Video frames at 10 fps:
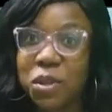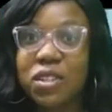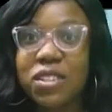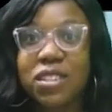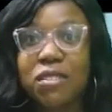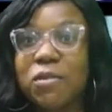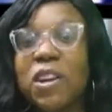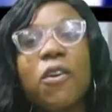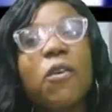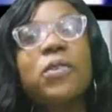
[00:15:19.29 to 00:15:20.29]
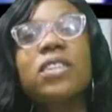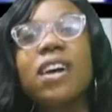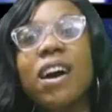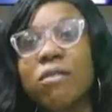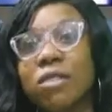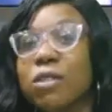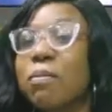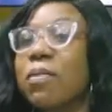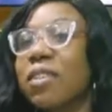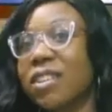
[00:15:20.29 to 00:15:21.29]
because we always have
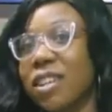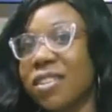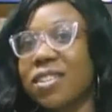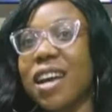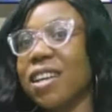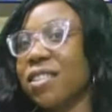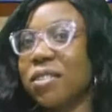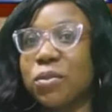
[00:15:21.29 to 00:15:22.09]
something exciting,